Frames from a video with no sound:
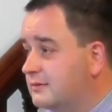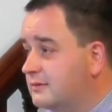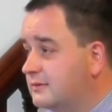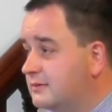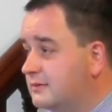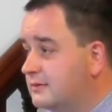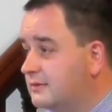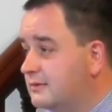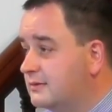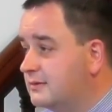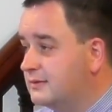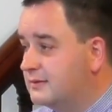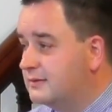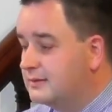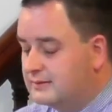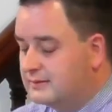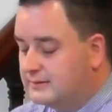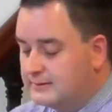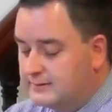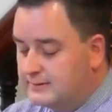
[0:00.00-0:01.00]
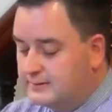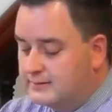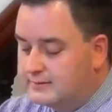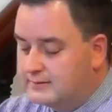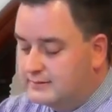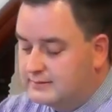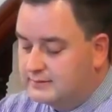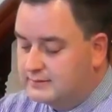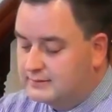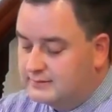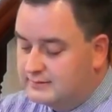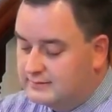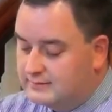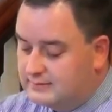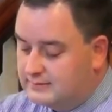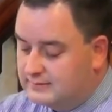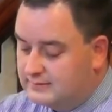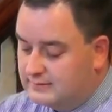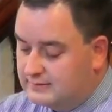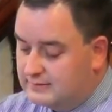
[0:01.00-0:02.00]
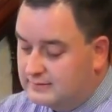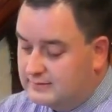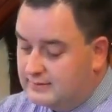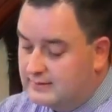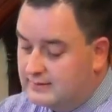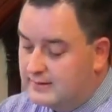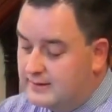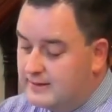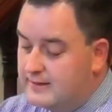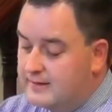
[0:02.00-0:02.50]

Nothing is said.